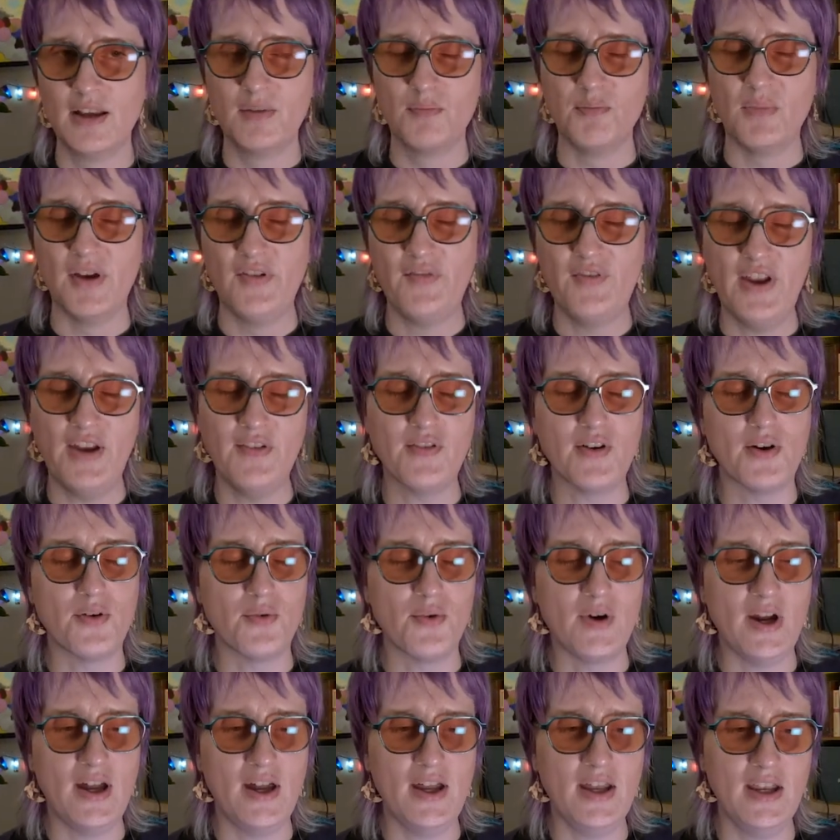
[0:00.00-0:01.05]
my favorite
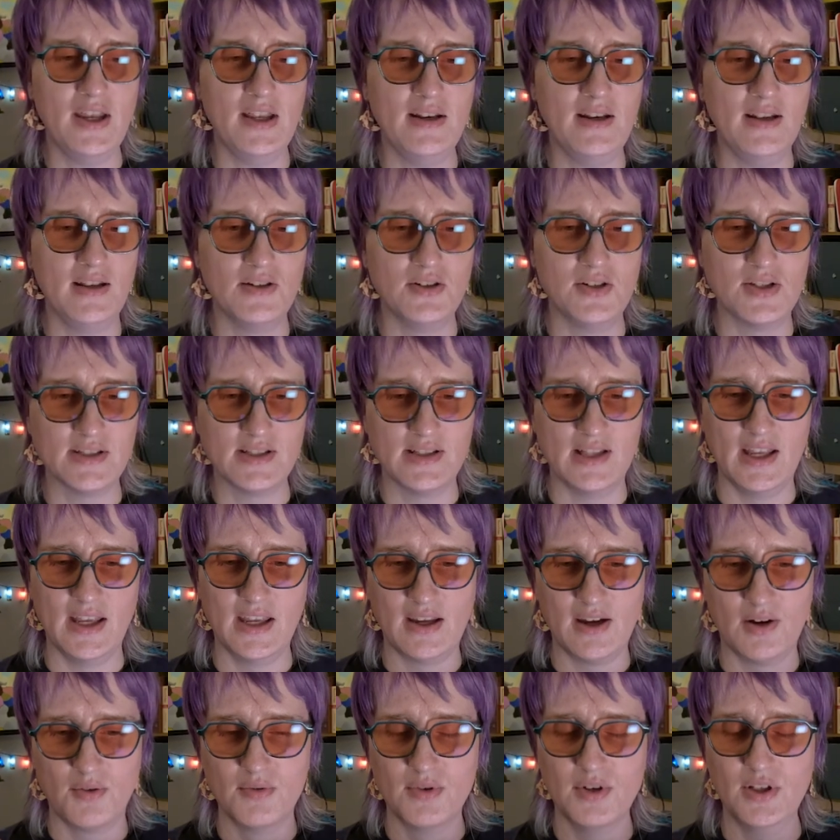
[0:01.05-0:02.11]
ride and just
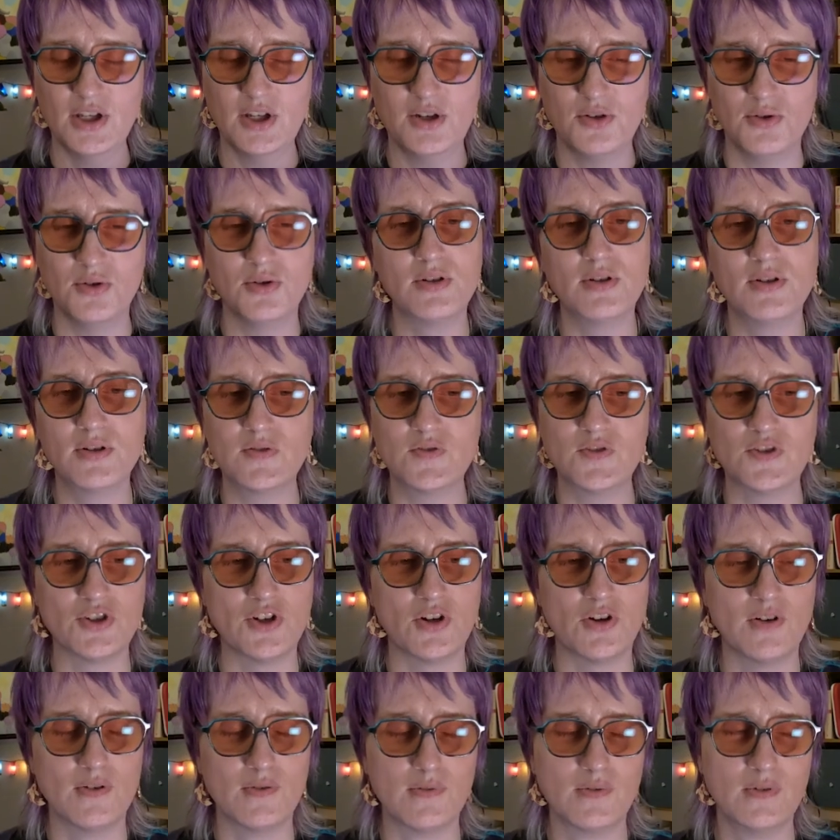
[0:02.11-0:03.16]
like a really cool
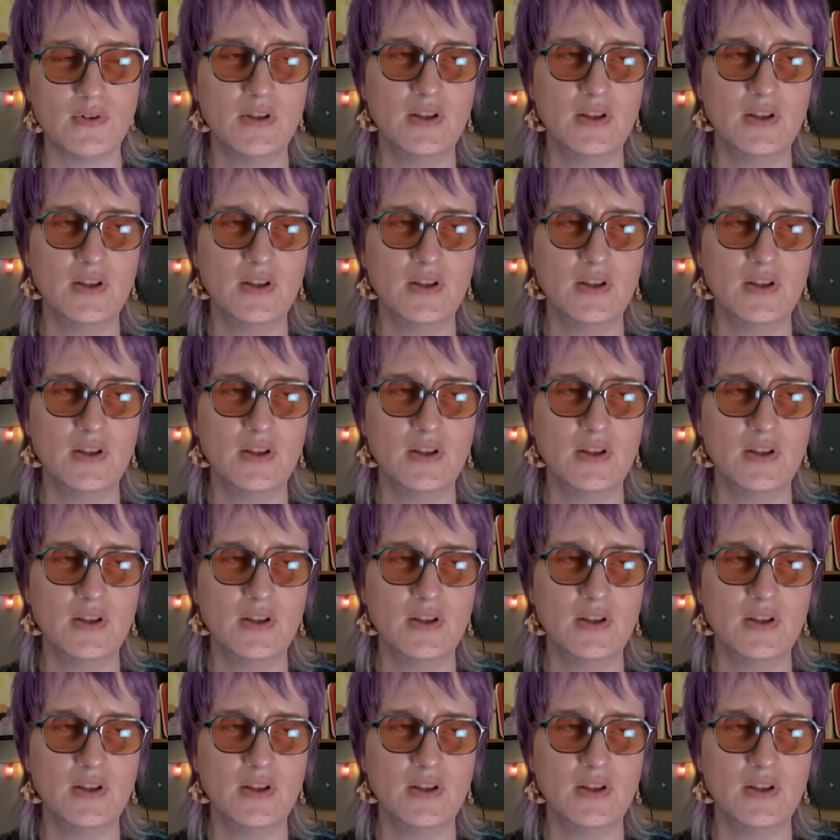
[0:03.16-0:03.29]
shirt